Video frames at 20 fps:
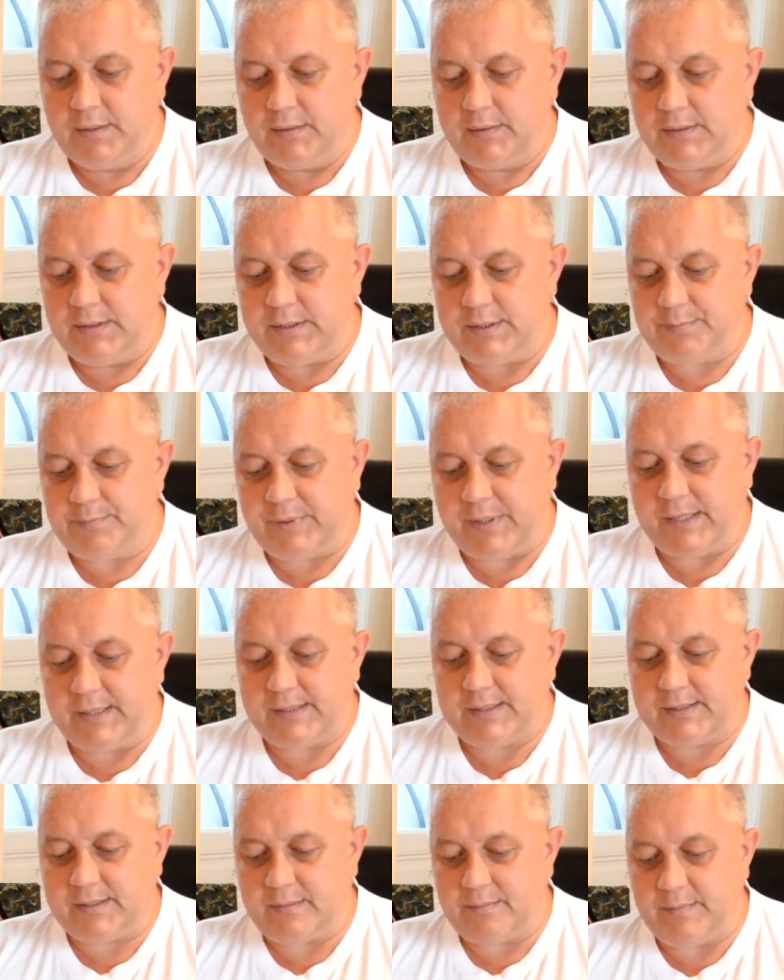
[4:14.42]
these
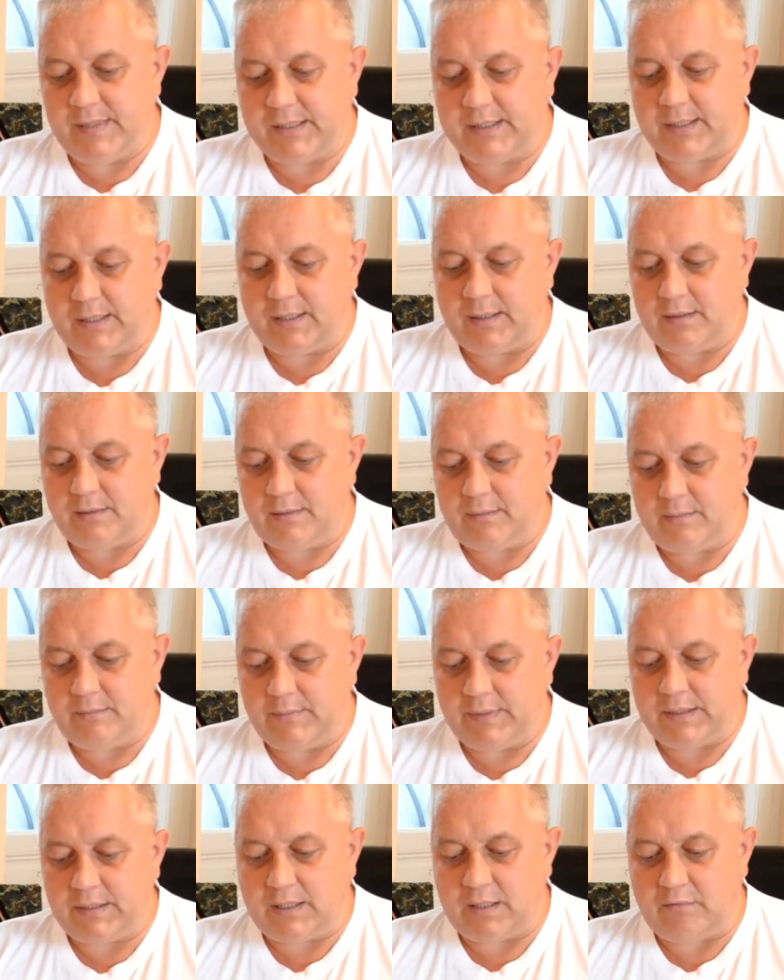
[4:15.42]
pressed metal
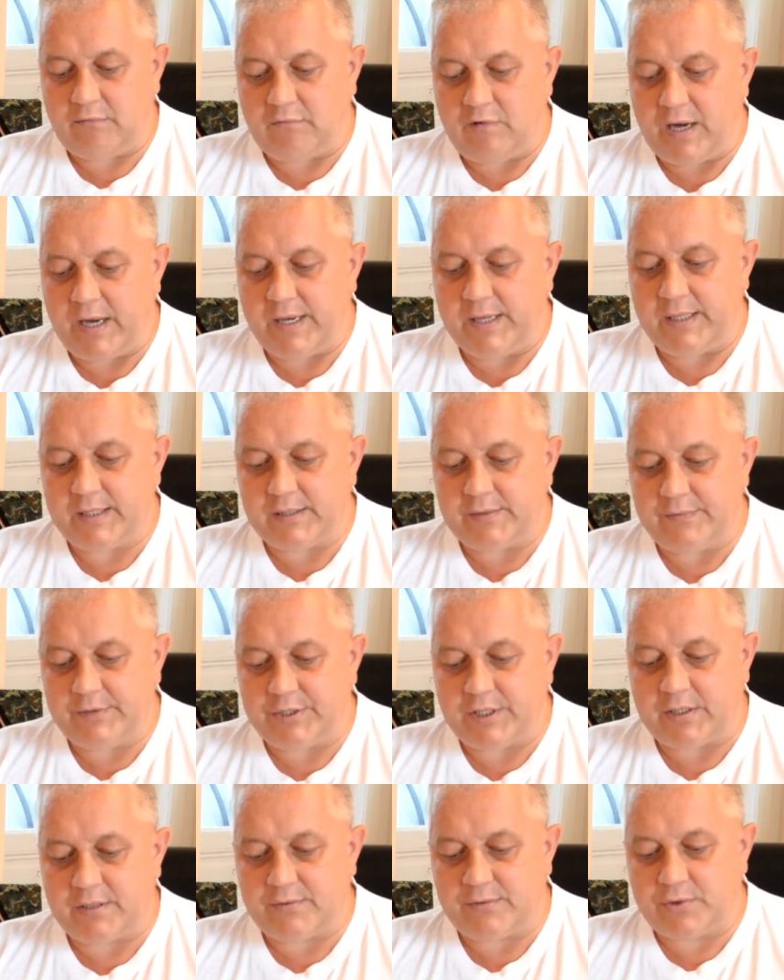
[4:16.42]
metal wires, which
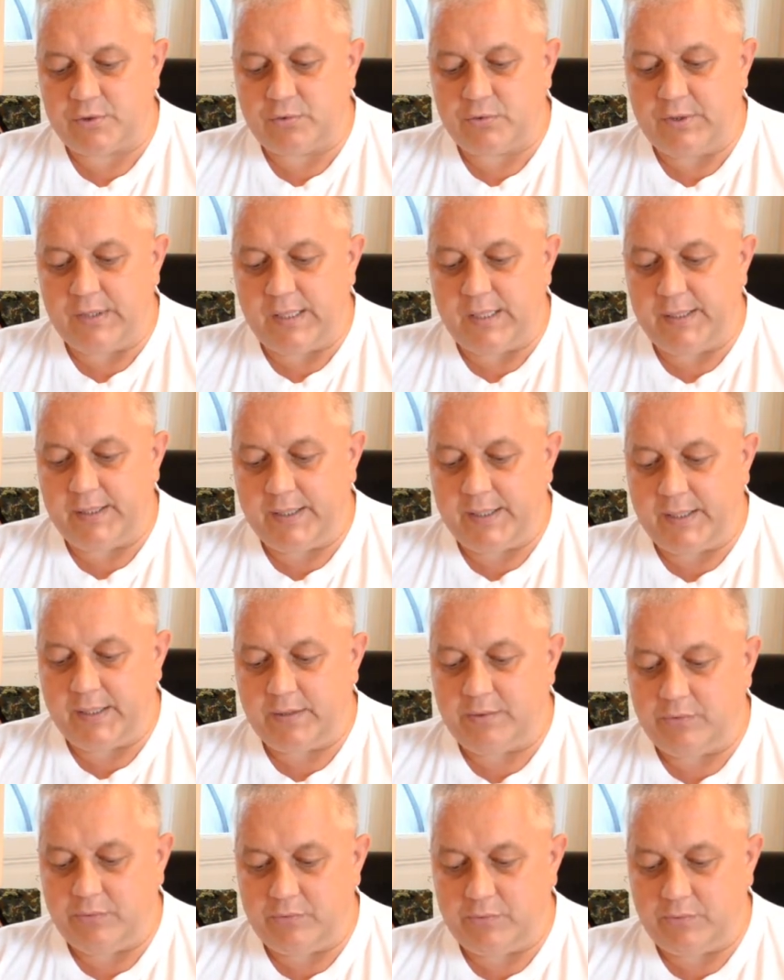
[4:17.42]
are so
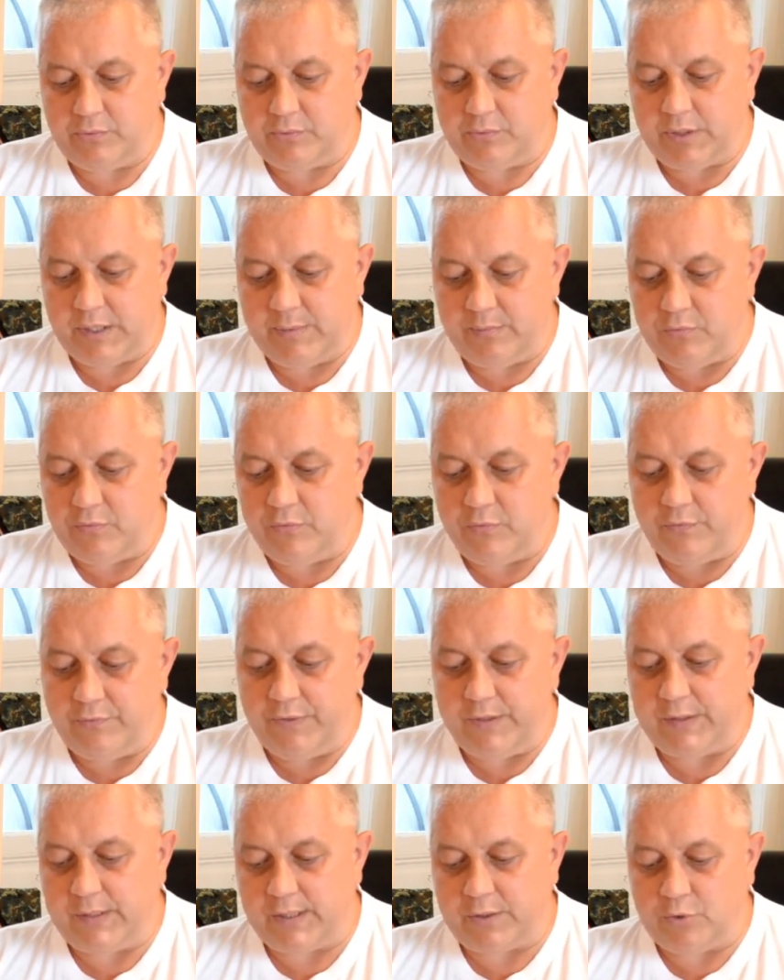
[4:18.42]
delicate to to remove
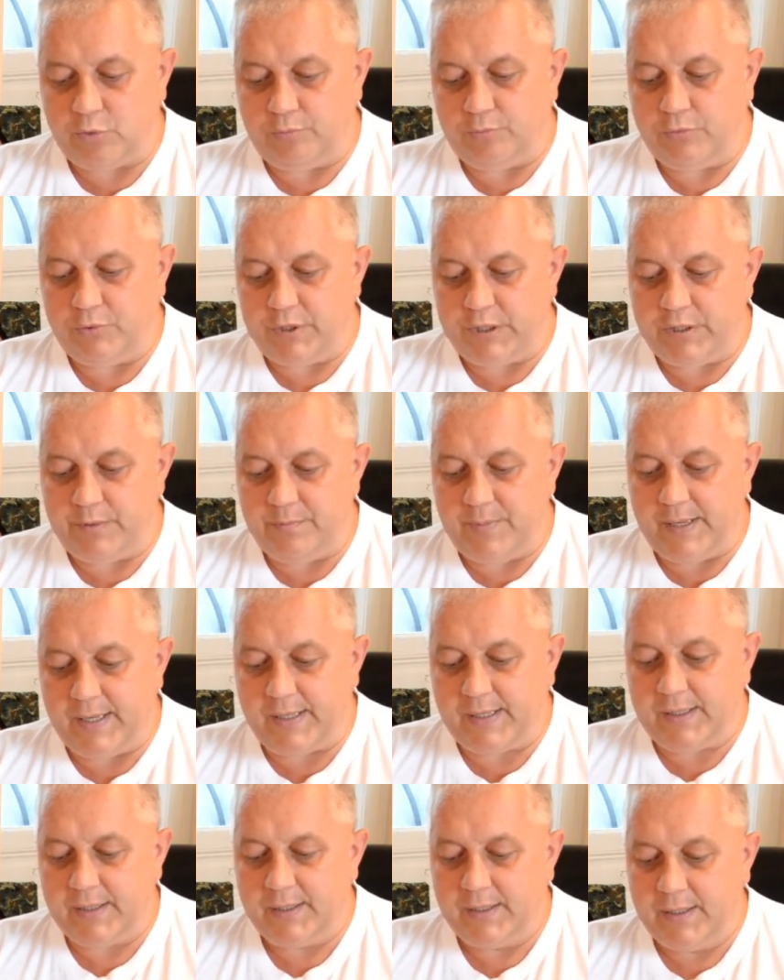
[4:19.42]
it and to put it
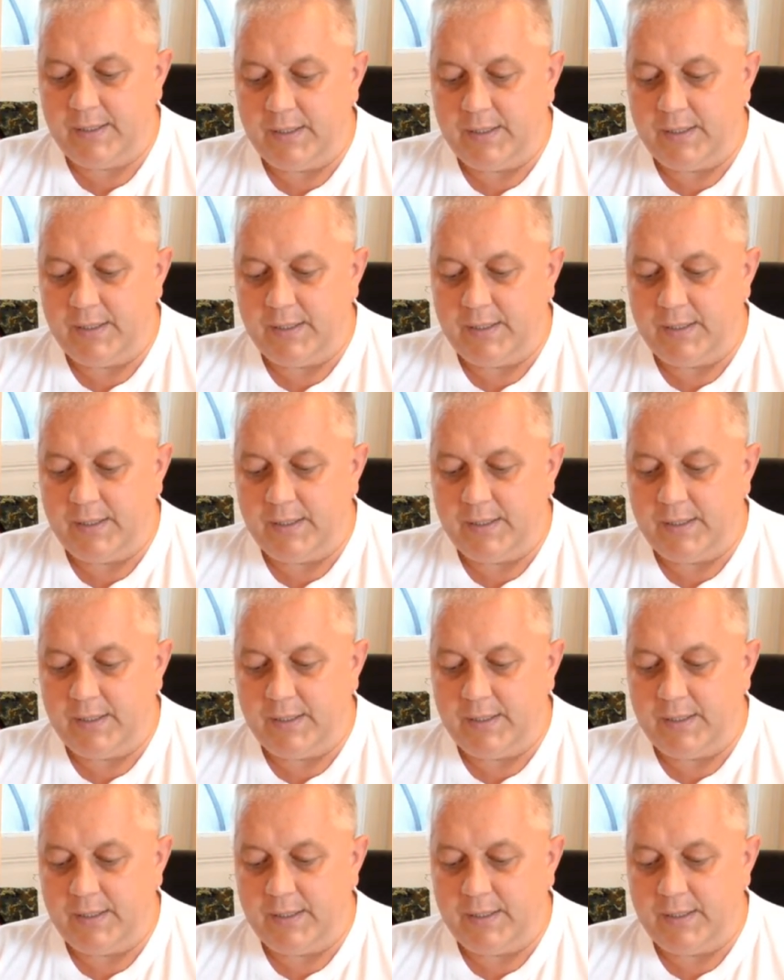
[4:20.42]
back.